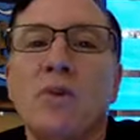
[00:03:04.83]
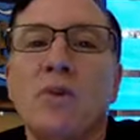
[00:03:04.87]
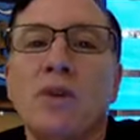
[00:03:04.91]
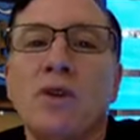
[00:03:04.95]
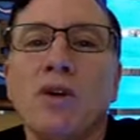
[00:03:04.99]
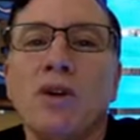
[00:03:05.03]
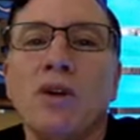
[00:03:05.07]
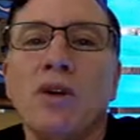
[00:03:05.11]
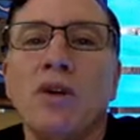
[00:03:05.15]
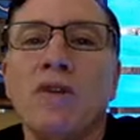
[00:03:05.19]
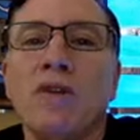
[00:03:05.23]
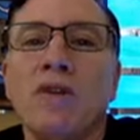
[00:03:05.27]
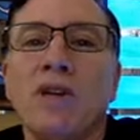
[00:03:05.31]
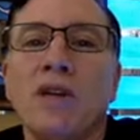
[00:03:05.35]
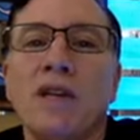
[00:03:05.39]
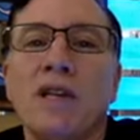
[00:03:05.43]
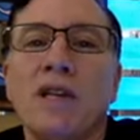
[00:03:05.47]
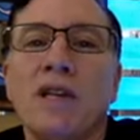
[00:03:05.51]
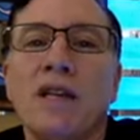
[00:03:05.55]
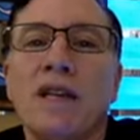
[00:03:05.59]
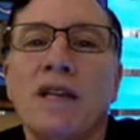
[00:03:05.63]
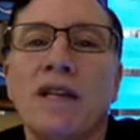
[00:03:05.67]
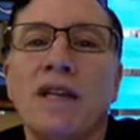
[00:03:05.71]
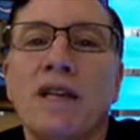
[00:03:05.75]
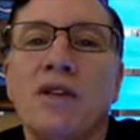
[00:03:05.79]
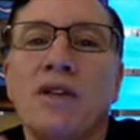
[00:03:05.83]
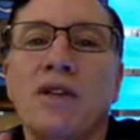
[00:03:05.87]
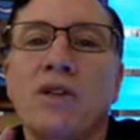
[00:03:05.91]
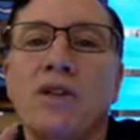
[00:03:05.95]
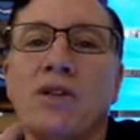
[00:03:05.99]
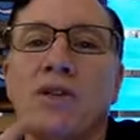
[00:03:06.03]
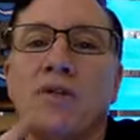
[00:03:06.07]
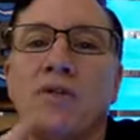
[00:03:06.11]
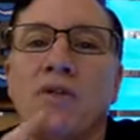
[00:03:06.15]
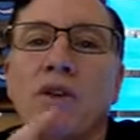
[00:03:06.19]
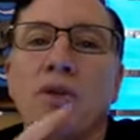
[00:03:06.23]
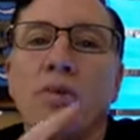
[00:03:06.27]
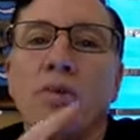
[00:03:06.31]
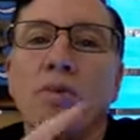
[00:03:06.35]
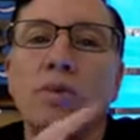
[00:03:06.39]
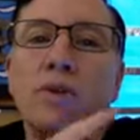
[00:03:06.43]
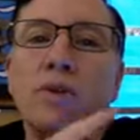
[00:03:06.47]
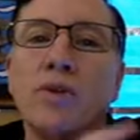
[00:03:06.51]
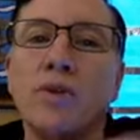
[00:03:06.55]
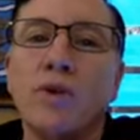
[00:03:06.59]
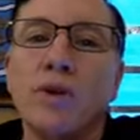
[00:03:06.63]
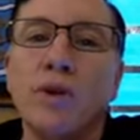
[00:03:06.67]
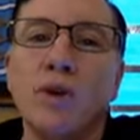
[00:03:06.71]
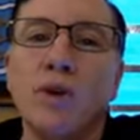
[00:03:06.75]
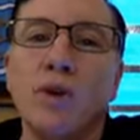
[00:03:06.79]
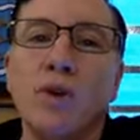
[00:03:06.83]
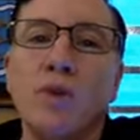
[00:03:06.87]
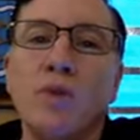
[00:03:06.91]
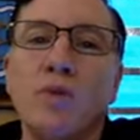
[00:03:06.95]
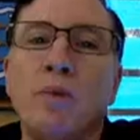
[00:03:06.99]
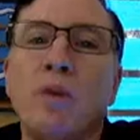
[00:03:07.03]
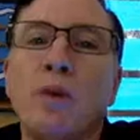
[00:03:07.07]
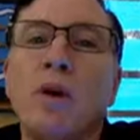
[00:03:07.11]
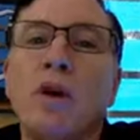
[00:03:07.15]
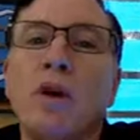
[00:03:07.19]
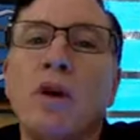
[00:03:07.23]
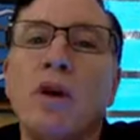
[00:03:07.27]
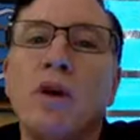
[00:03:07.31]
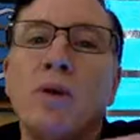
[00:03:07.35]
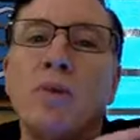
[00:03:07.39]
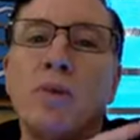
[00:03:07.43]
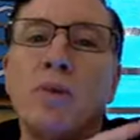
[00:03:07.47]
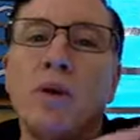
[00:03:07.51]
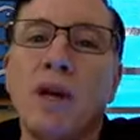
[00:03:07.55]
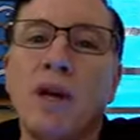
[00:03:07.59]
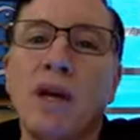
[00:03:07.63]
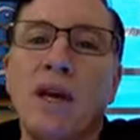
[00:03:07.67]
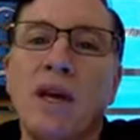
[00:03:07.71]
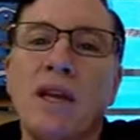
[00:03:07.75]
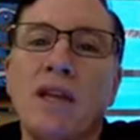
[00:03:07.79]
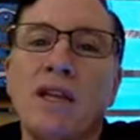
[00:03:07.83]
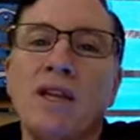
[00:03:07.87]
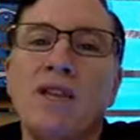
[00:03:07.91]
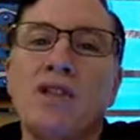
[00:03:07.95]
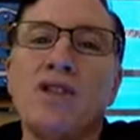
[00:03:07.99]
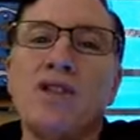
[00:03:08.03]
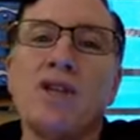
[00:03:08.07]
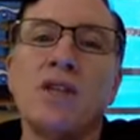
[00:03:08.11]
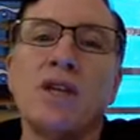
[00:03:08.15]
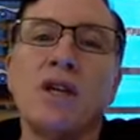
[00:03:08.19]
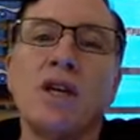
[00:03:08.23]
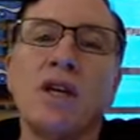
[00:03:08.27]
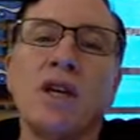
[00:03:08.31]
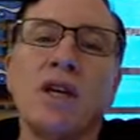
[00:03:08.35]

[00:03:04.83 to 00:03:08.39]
you can go over our Daily Dose of Hope group page.